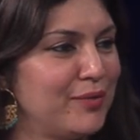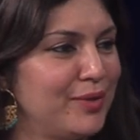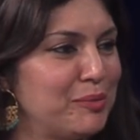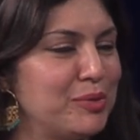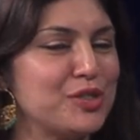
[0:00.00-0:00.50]
We
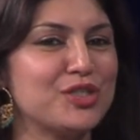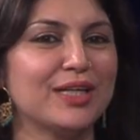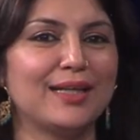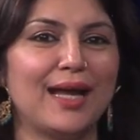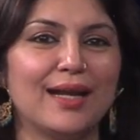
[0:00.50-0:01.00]
oh, sure, no
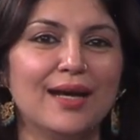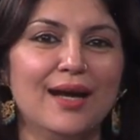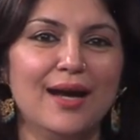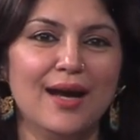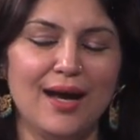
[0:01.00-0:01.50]
that. problem.
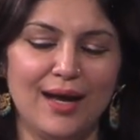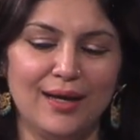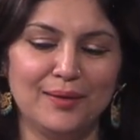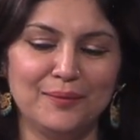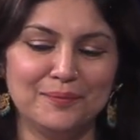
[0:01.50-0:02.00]
I hope um,
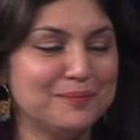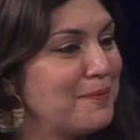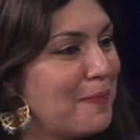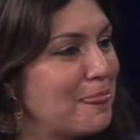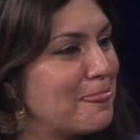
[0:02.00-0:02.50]
no one's too
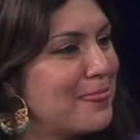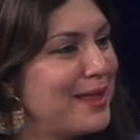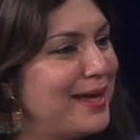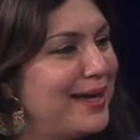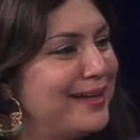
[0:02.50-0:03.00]
mad at me, but
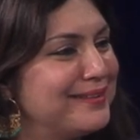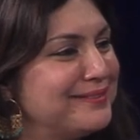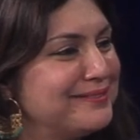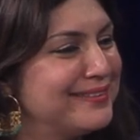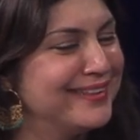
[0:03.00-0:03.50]
I'll be
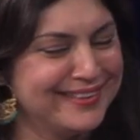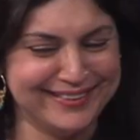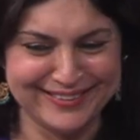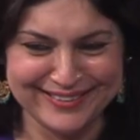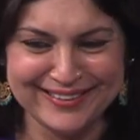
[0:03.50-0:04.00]
uh, all
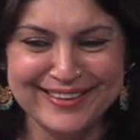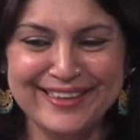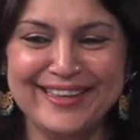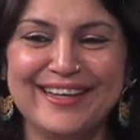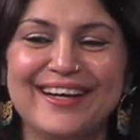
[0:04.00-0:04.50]
right.
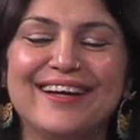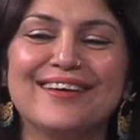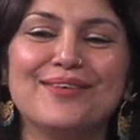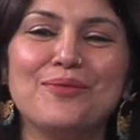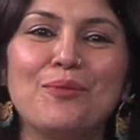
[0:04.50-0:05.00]
Uh,
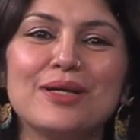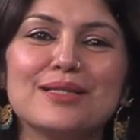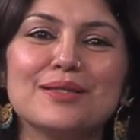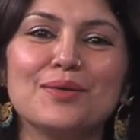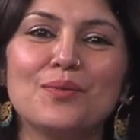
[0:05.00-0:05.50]
uh,
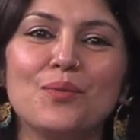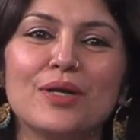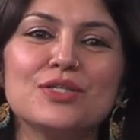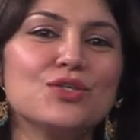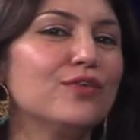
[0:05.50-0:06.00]
what,
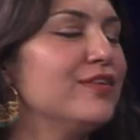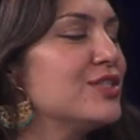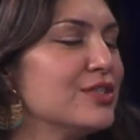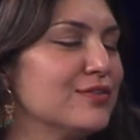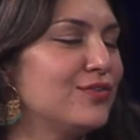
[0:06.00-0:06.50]
what is your
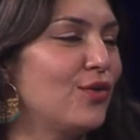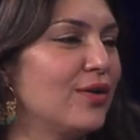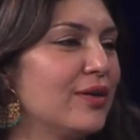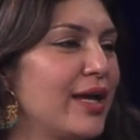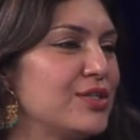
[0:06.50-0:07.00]
vision
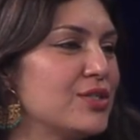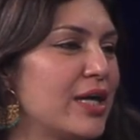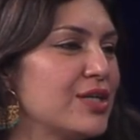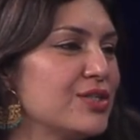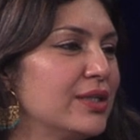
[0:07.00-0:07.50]
for
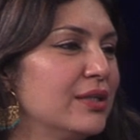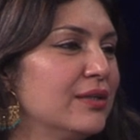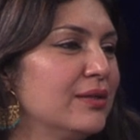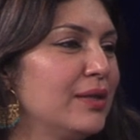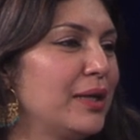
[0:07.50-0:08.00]
education in,
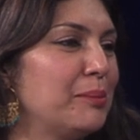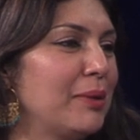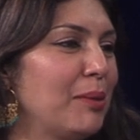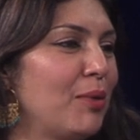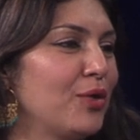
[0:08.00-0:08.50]
in
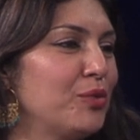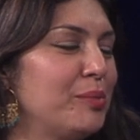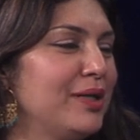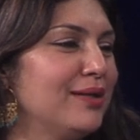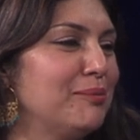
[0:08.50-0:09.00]
Belmont? You've
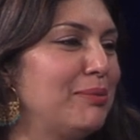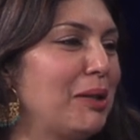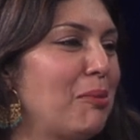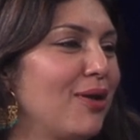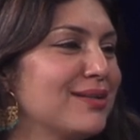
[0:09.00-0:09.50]
been a
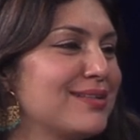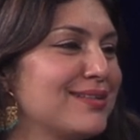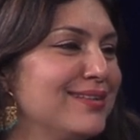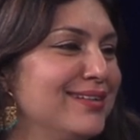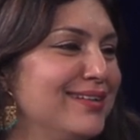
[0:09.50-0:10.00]
Belmont
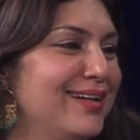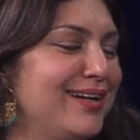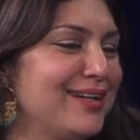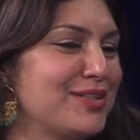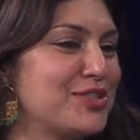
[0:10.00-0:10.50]

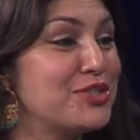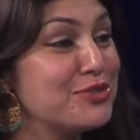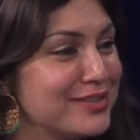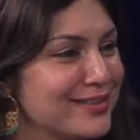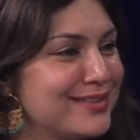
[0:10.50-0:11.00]
uh,
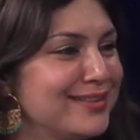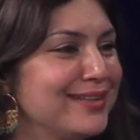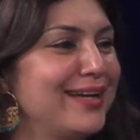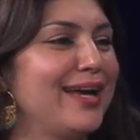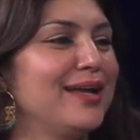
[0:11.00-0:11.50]
student
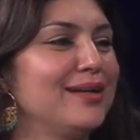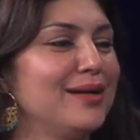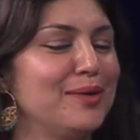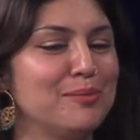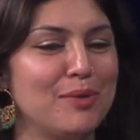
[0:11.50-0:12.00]
yep. and
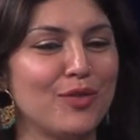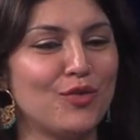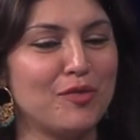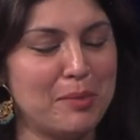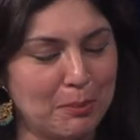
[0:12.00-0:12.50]
a
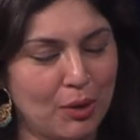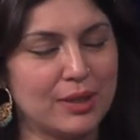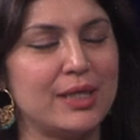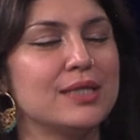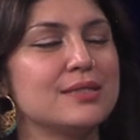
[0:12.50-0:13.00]
mother of Belmont
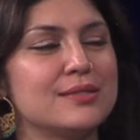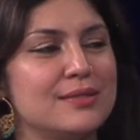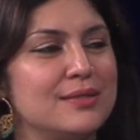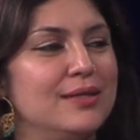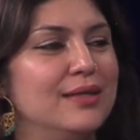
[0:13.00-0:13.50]

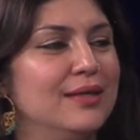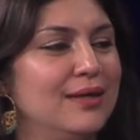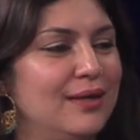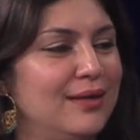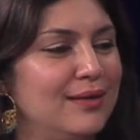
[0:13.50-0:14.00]
kids.
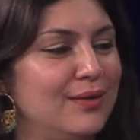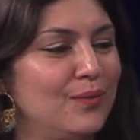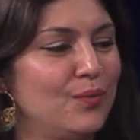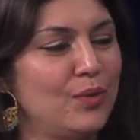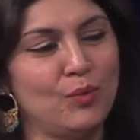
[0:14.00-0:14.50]
Uh,
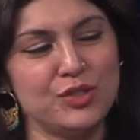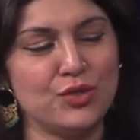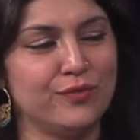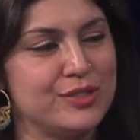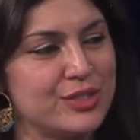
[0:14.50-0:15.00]
what, what's
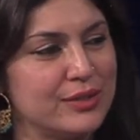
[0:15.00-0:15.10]
your vision?